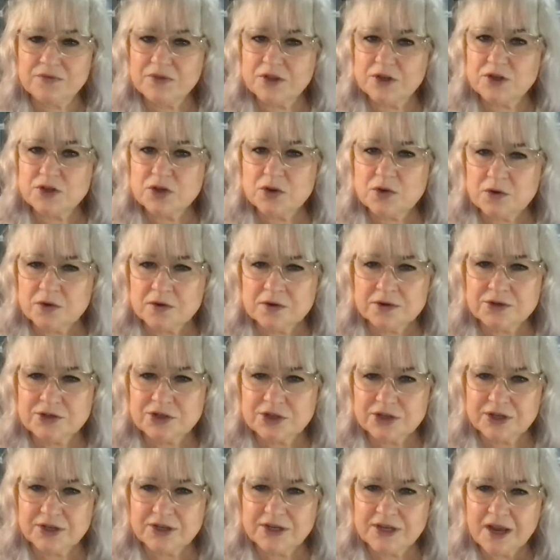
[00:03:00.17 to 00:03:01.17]
of the
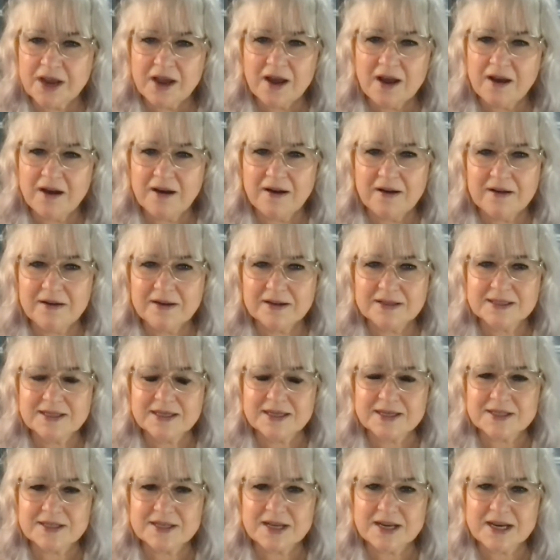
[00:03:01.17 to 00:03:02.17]
tortured
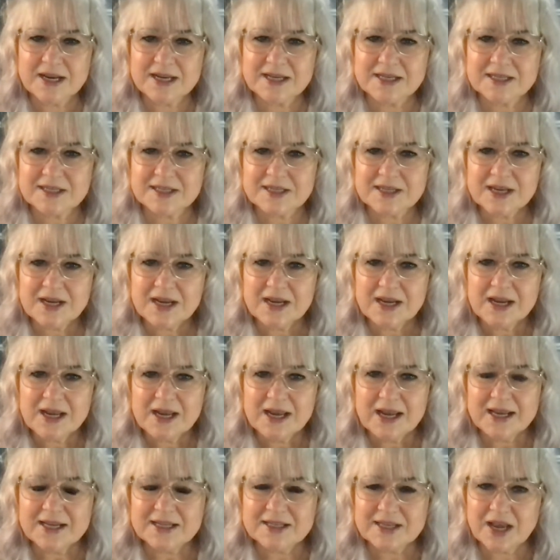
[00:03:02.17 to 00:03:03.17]
artist, and it's
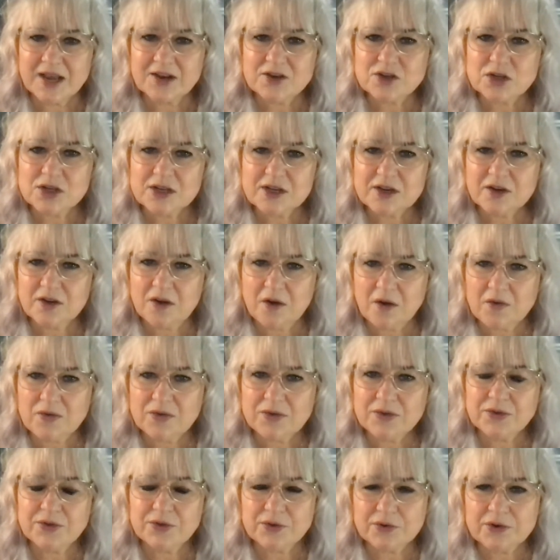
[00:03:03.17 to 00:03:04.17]
actually
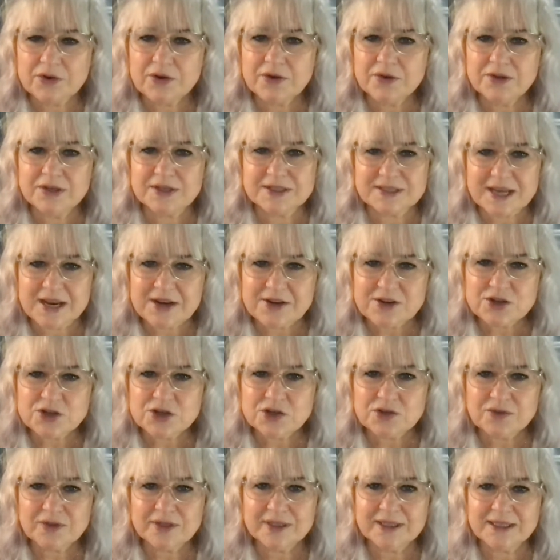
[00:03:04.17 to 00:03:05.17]
gone through the
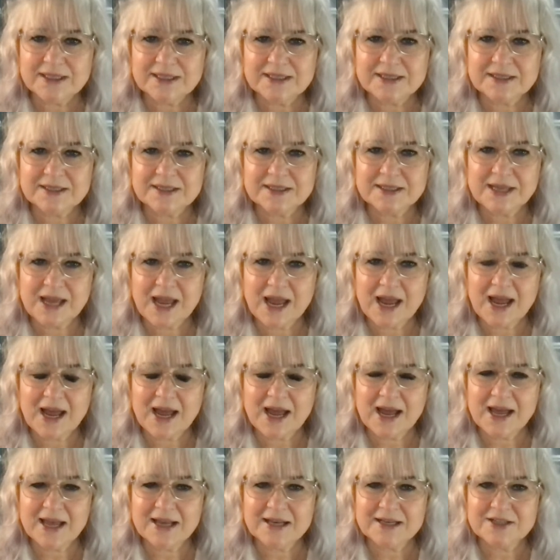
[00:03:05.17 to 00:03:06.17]
centuries
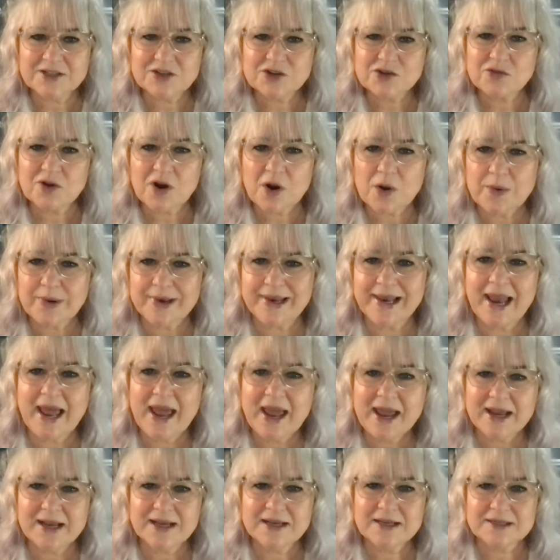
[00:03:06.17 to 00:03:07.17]
and grown
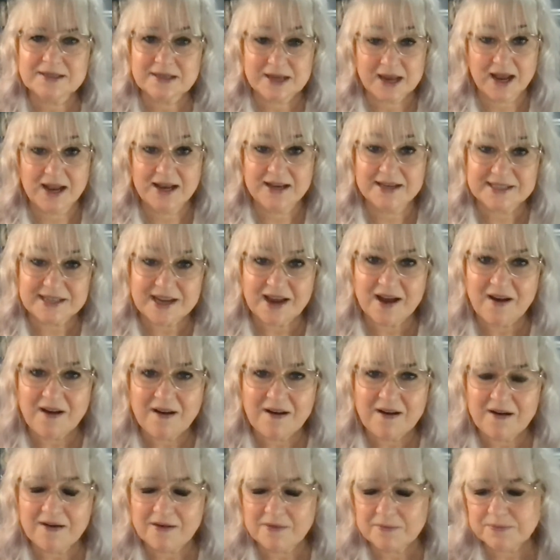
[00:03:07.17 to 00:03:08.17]
legs and
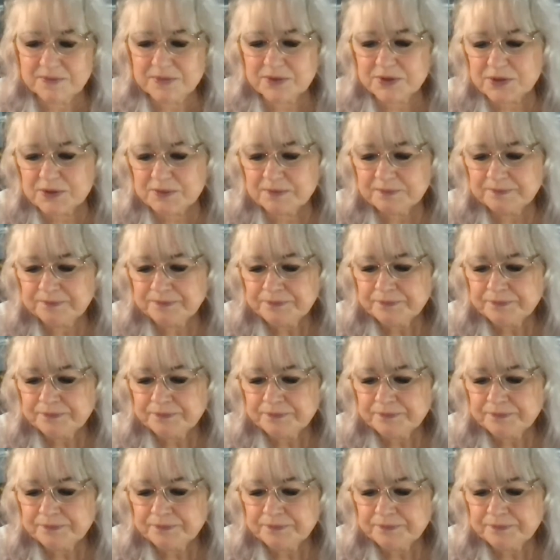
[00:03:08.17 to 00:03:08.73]
arms.